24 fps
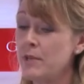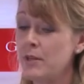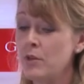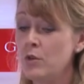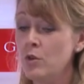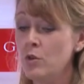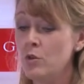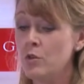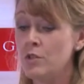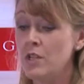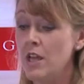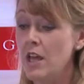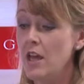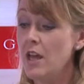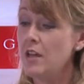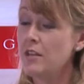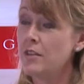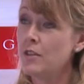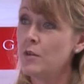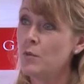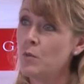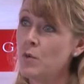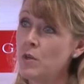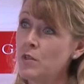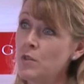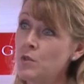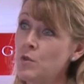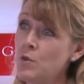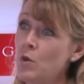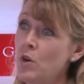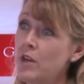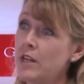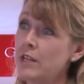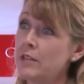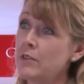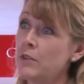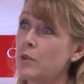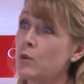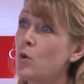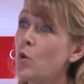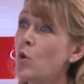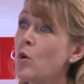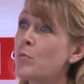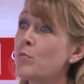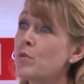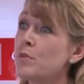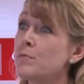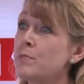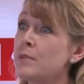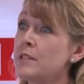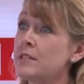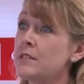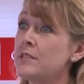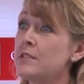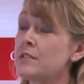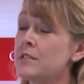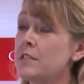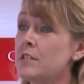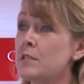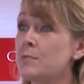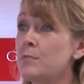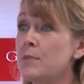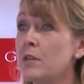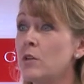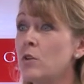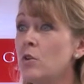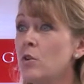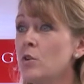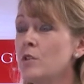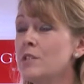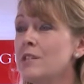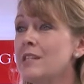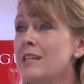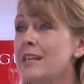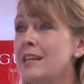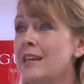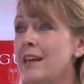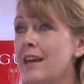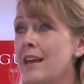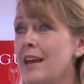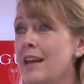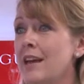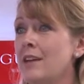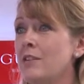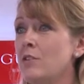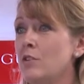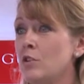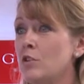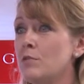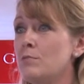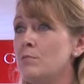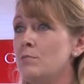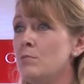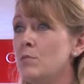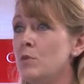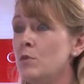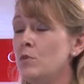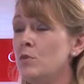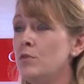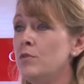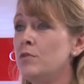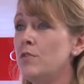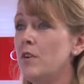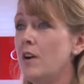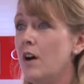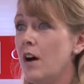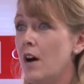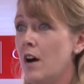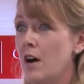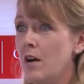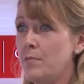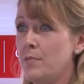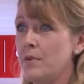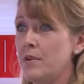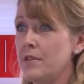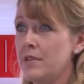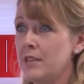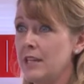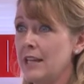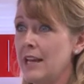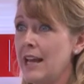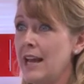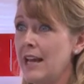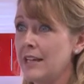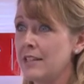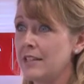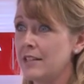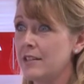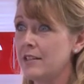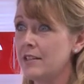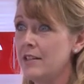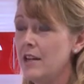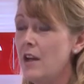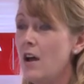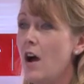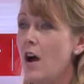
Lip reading: because the ones who are in the corporate businesses, because they cannot move up the ladder,